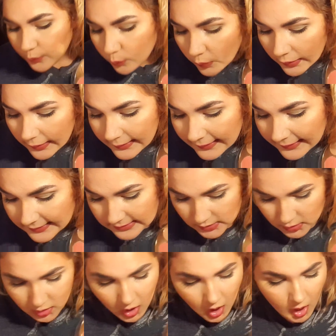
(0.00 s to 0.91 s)
one
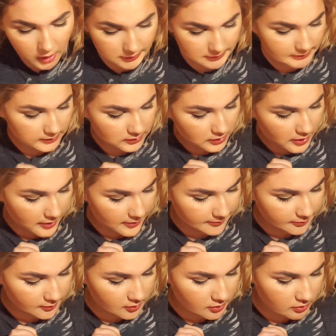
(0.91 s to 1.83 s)
is
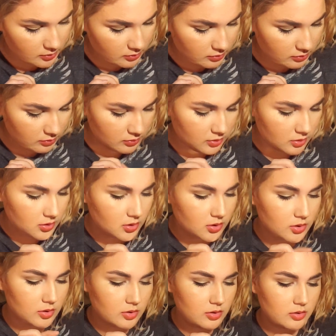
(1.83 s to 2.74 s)
Concept,
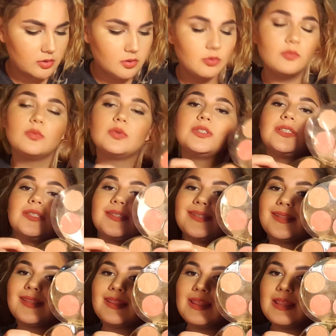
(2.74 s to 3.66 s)
which is
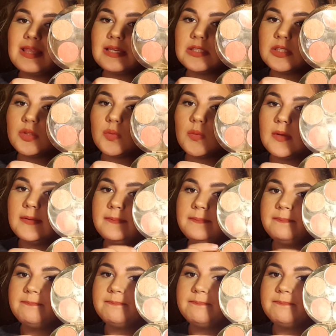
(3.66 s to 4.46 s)
this one.